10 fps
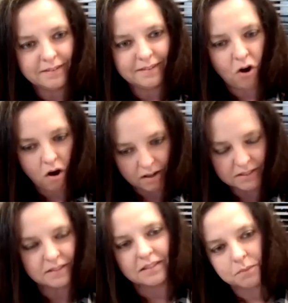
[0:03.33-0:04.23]

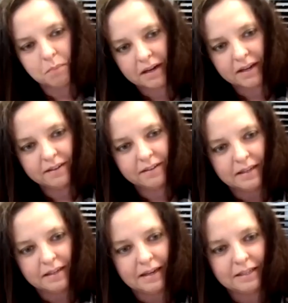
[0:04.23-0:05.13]
cost us money
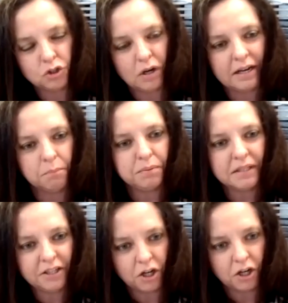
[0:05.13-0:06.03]
and try to
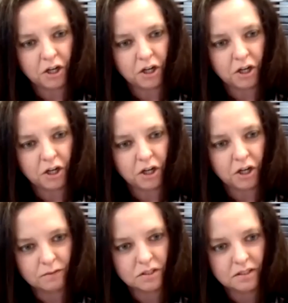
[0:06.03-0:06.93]
bleed our bank
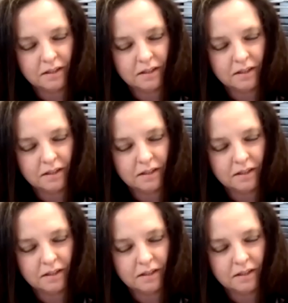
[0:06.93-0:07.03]
account.